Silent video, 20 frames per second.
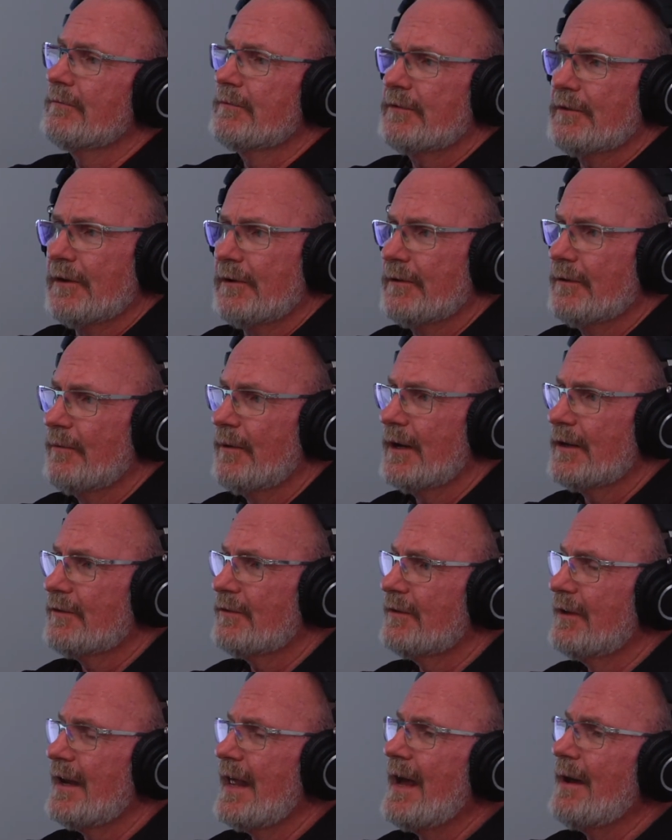So he
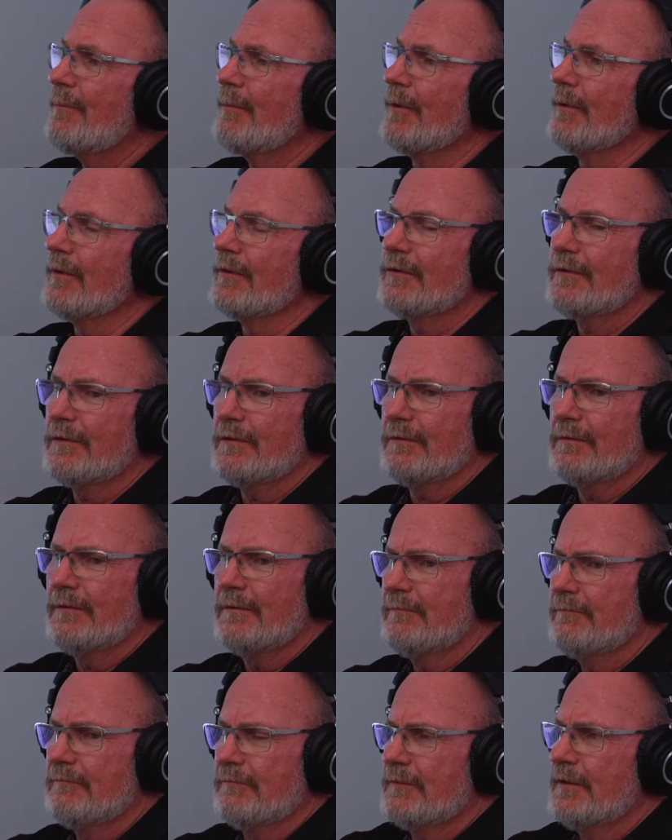watched an apple and says,
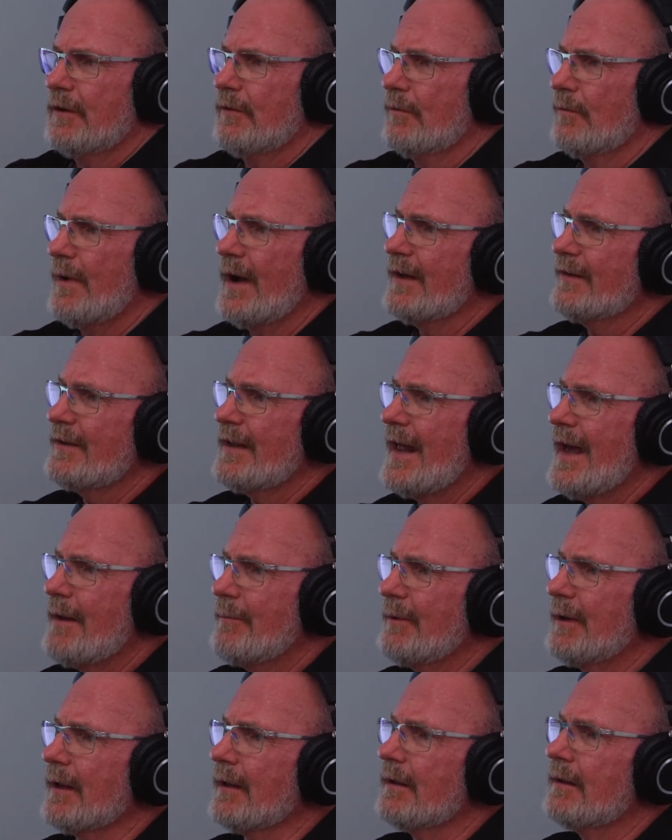you know, why is that
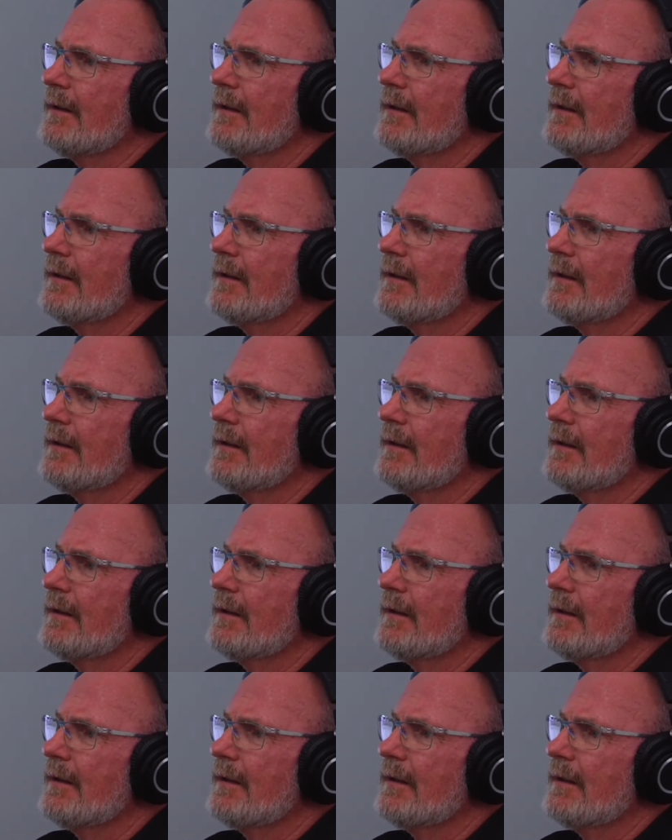happening?